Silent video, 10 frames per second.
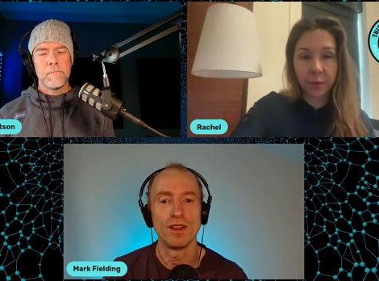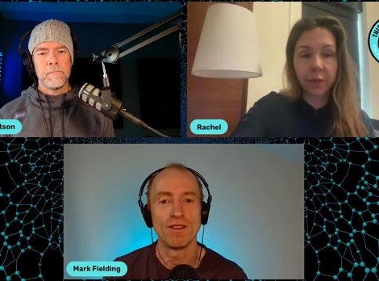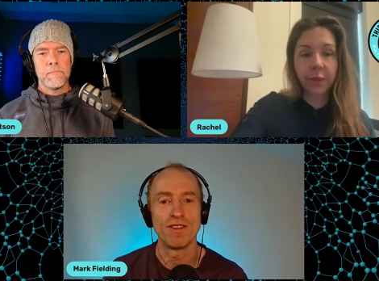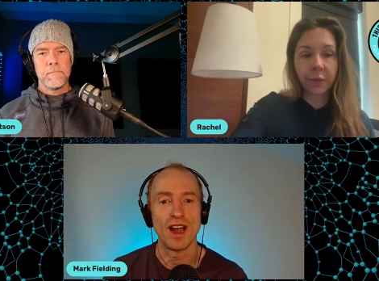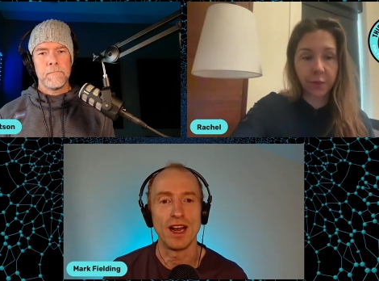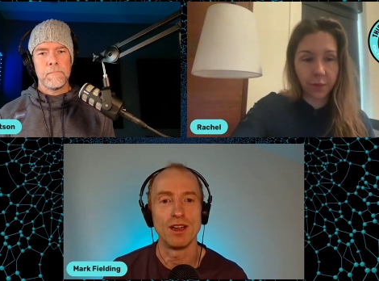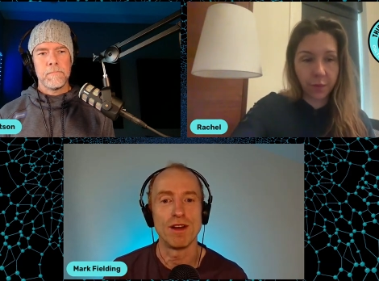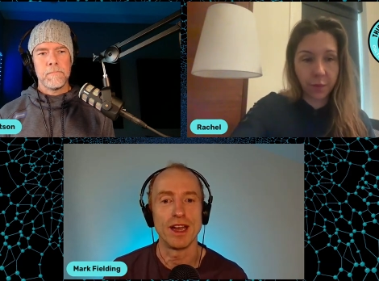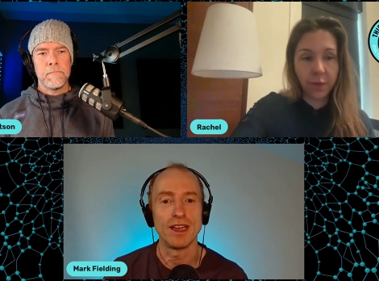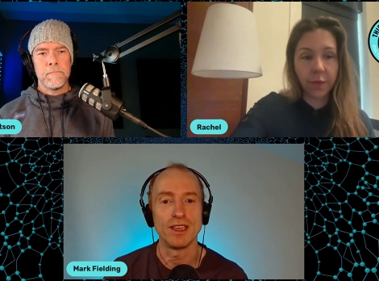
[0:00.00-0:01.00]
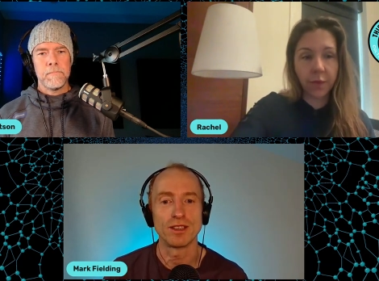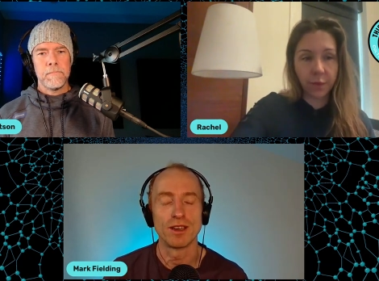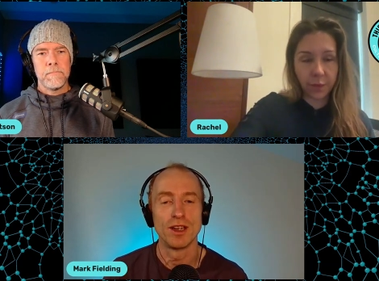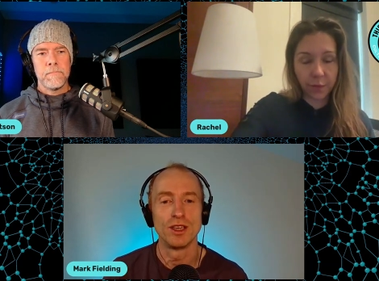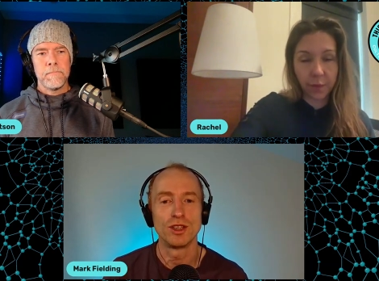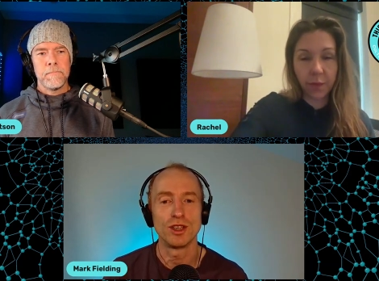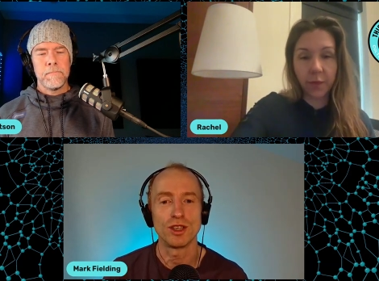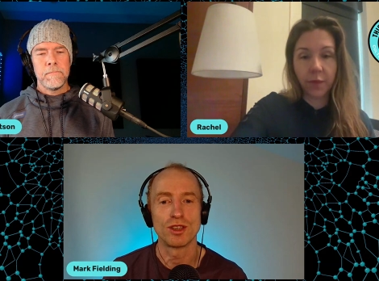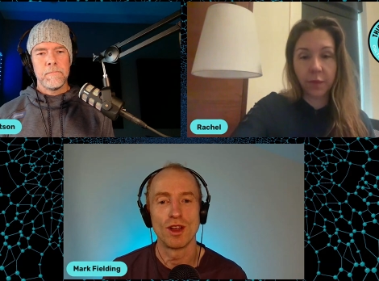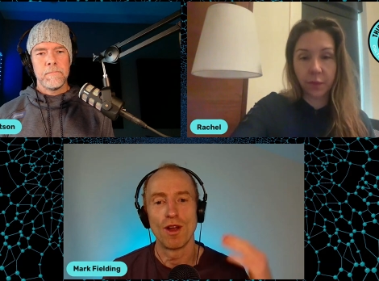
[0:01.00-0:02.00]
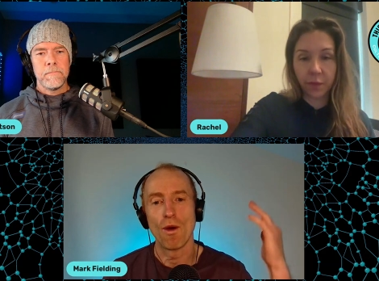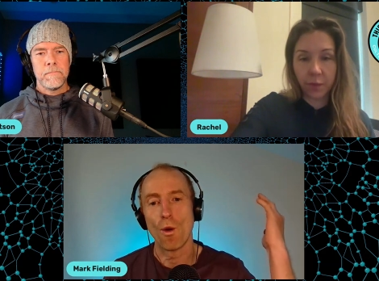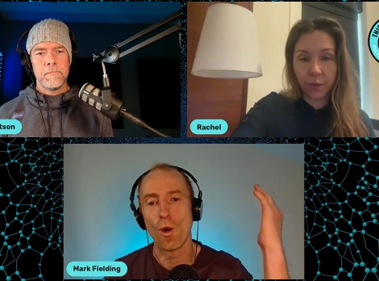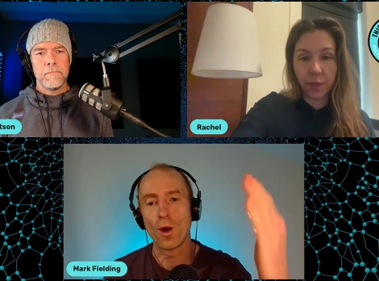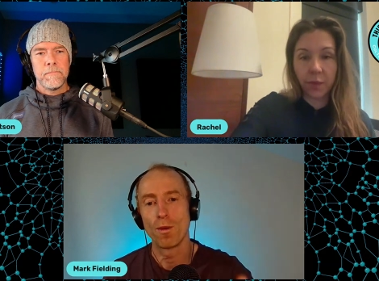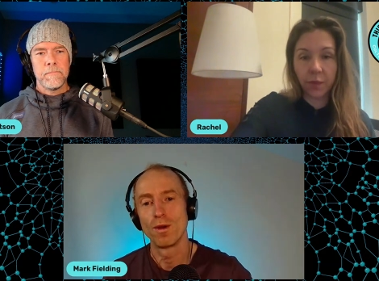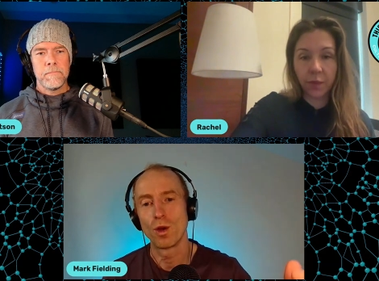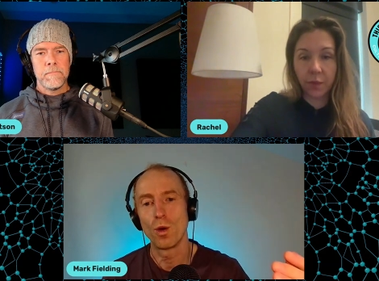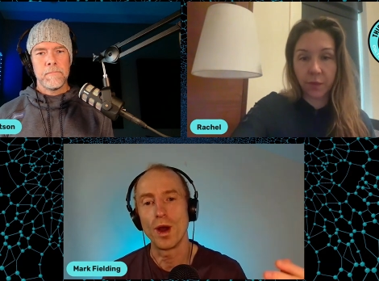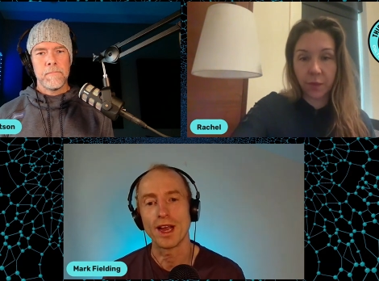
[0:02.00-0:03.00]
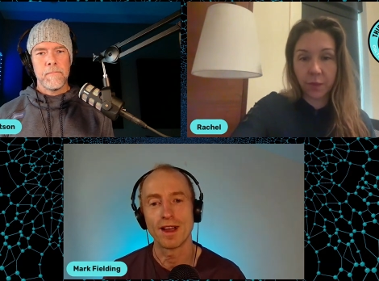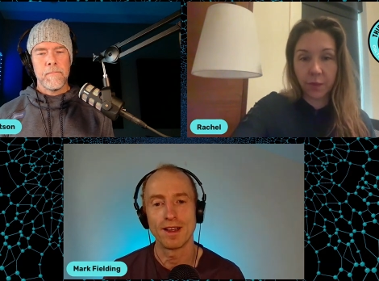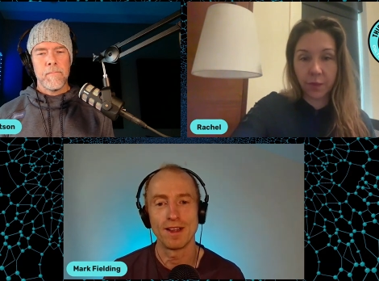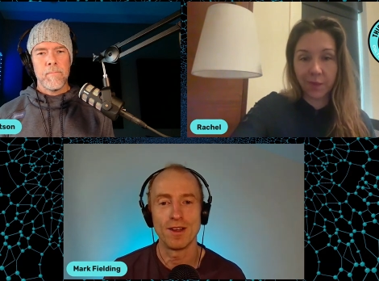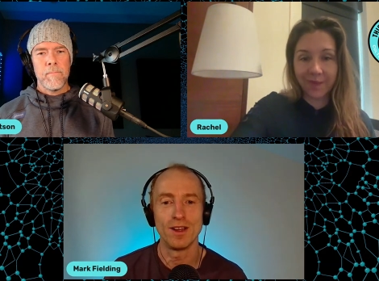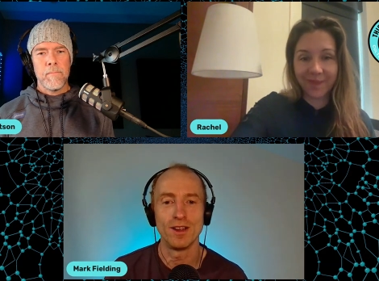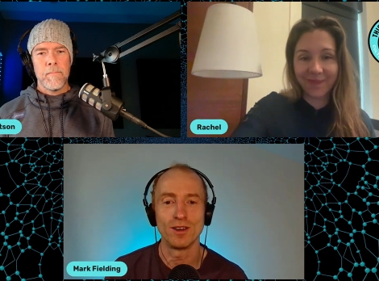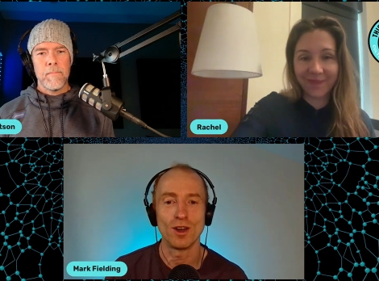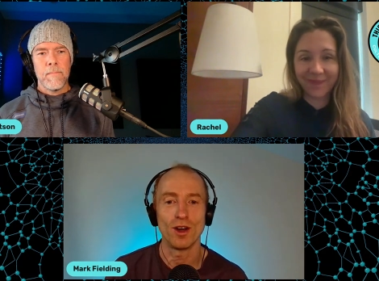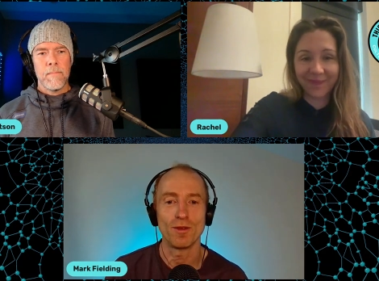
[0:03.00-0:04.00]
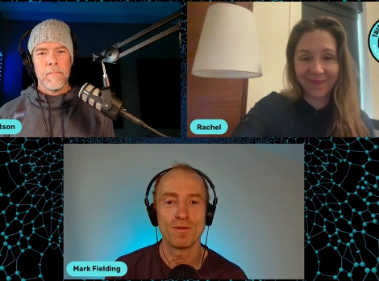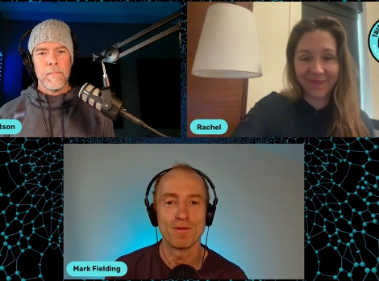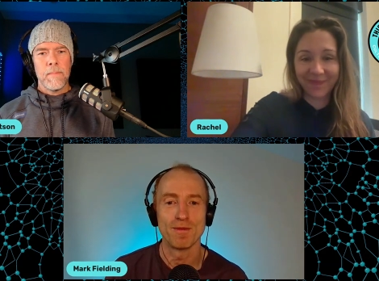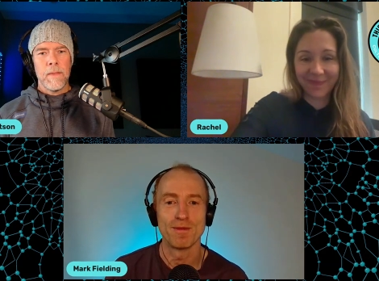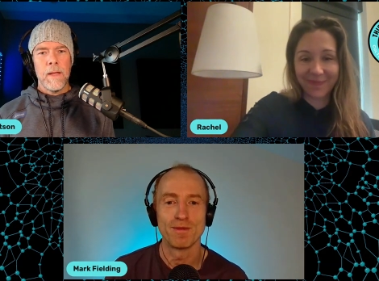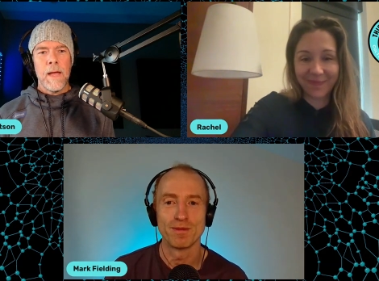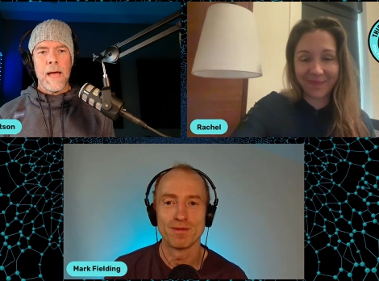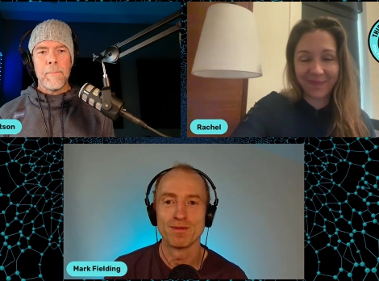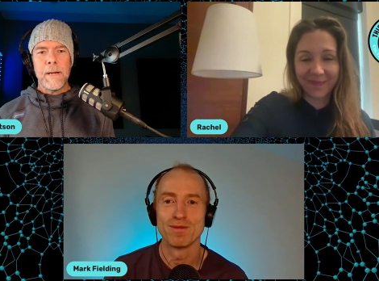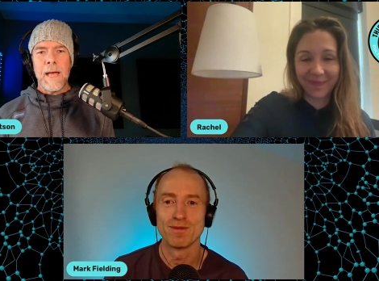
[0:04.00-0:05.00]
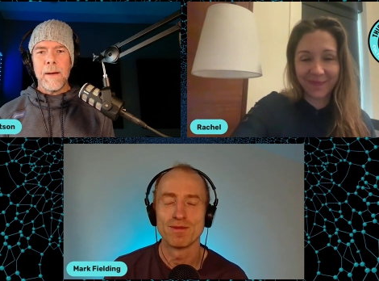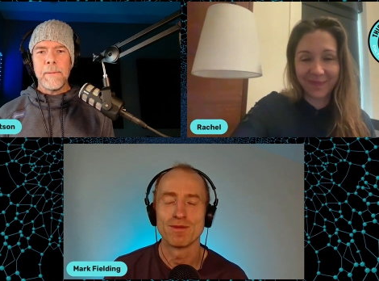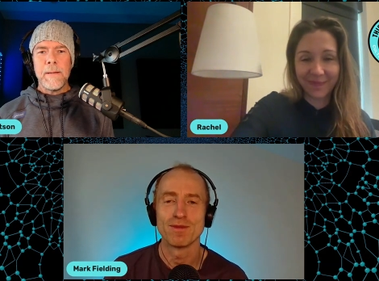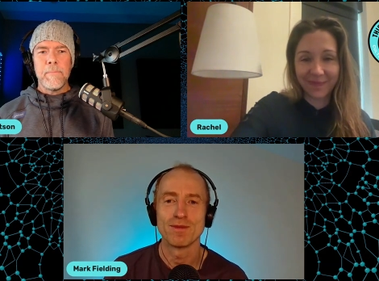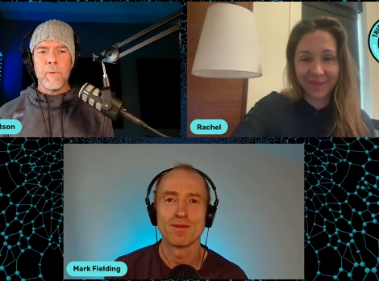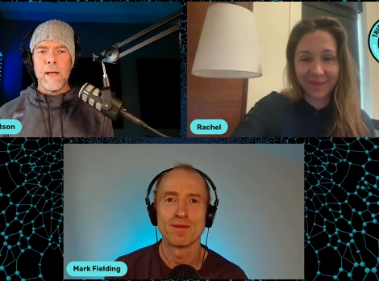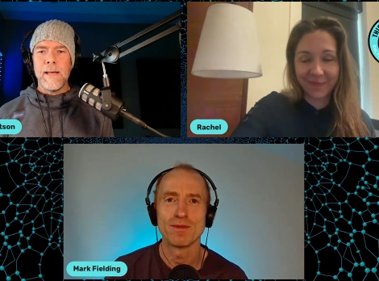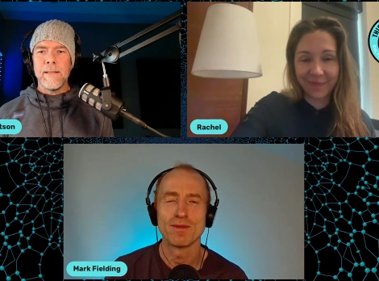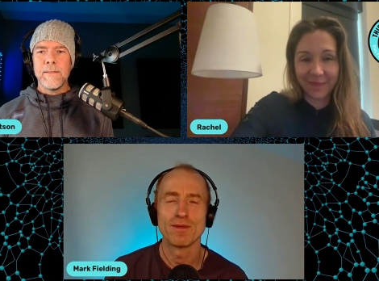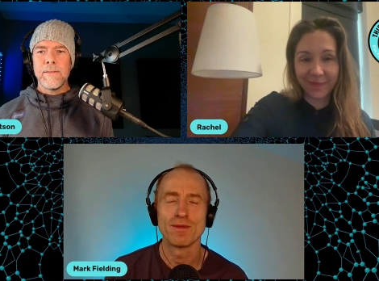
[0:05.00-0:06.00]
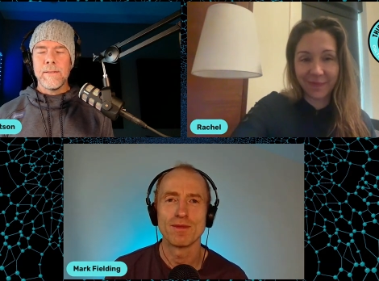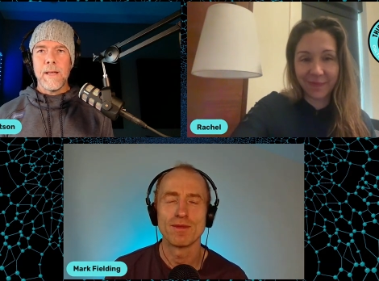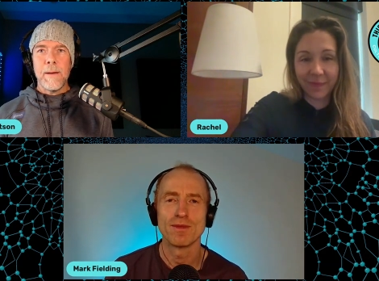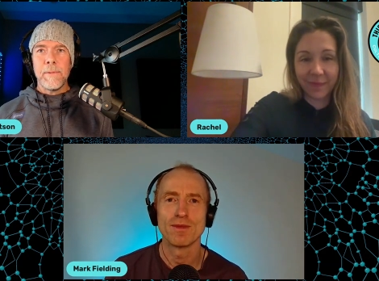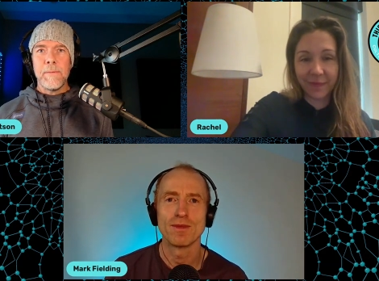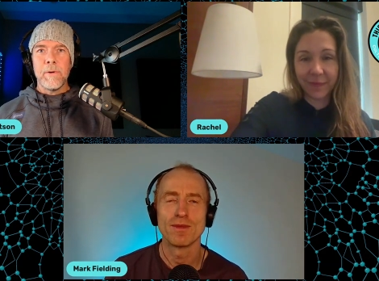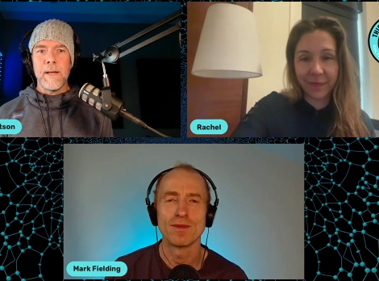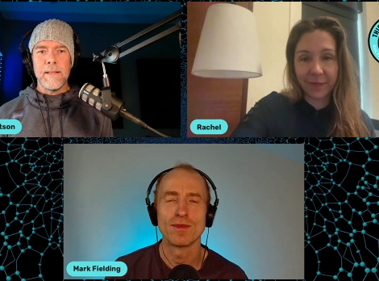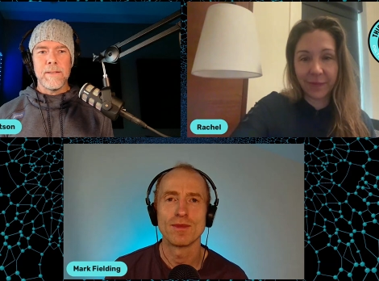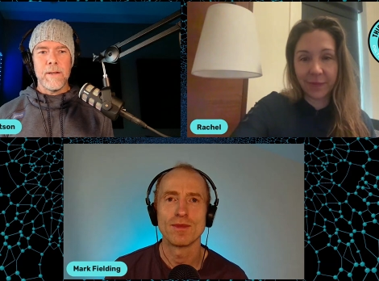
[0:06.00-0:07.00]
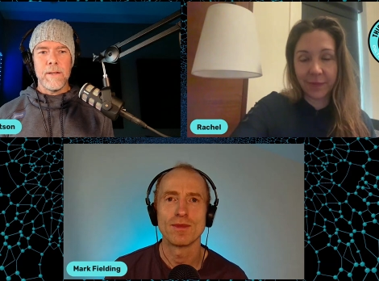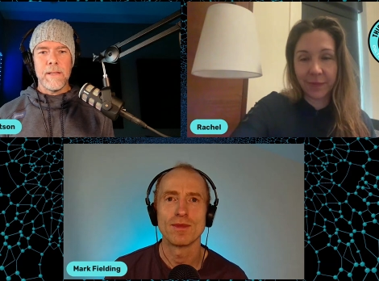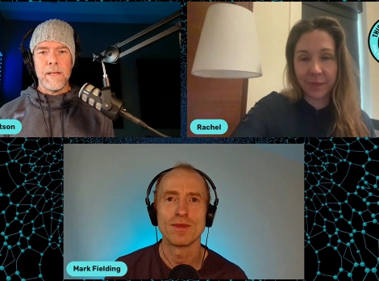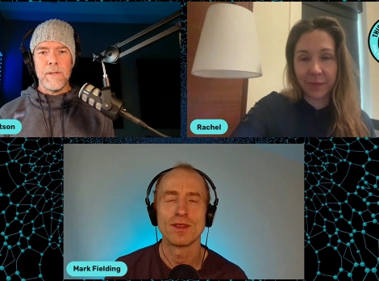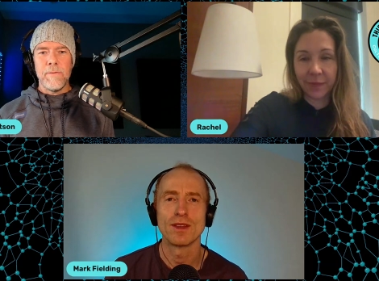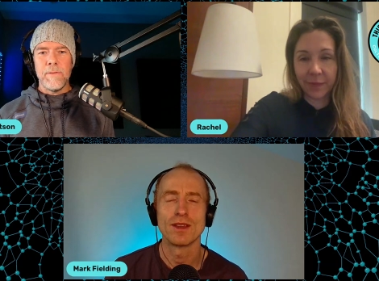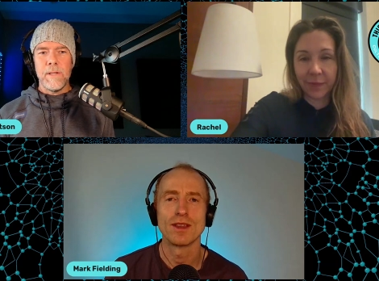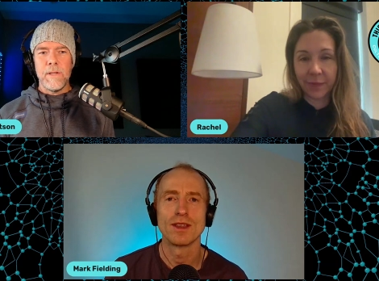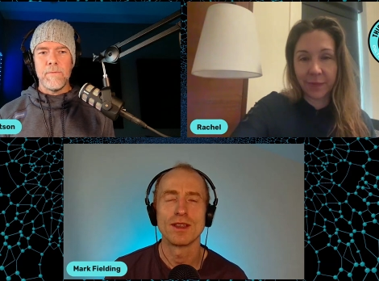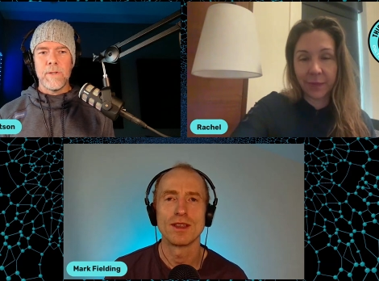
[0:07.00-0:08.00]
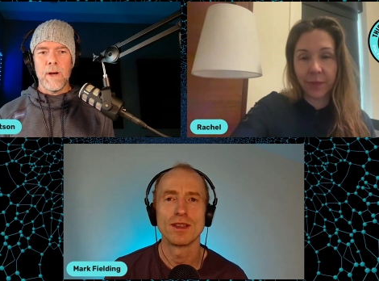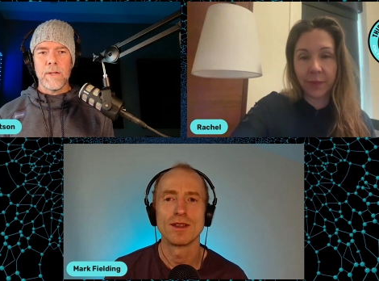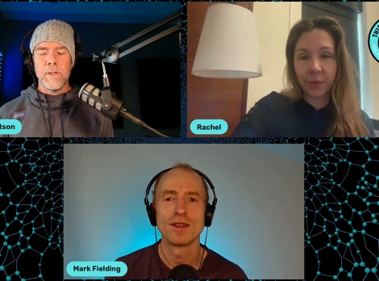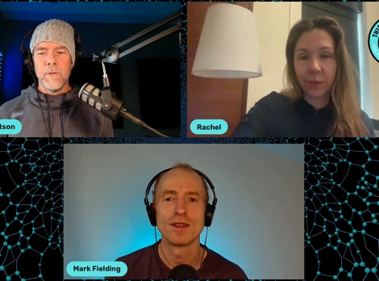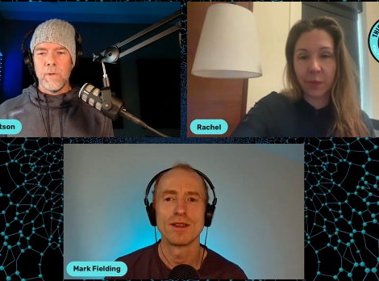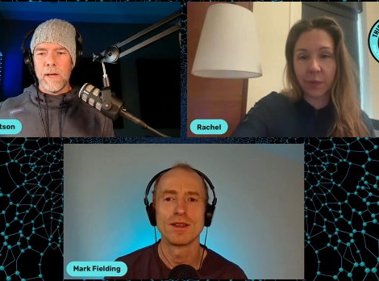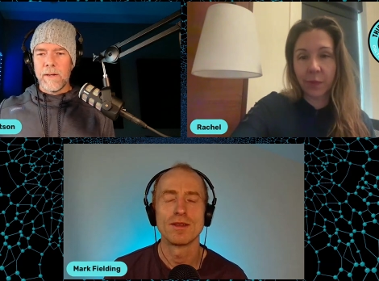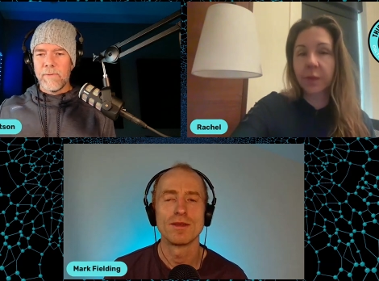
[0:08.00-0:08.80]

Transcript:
Speaker 1: the failure rate is just whoosh, quick and gone.
Speaker 2: How many brands that you've talked to, like